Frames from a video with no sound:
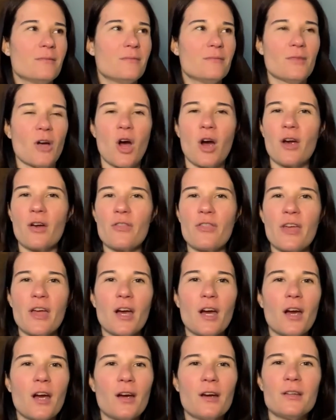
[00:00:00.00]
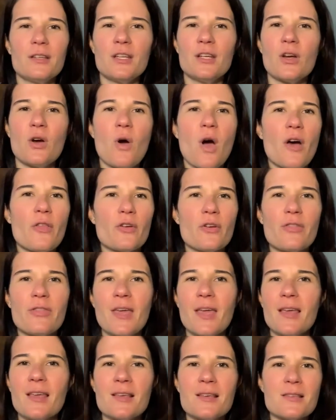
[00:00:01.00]
Are there, other
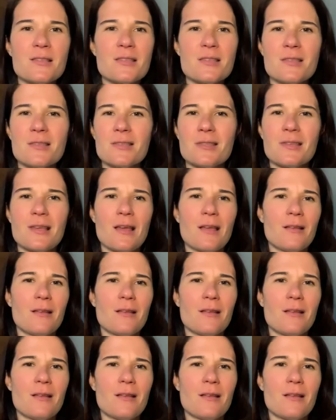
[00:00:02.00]
things?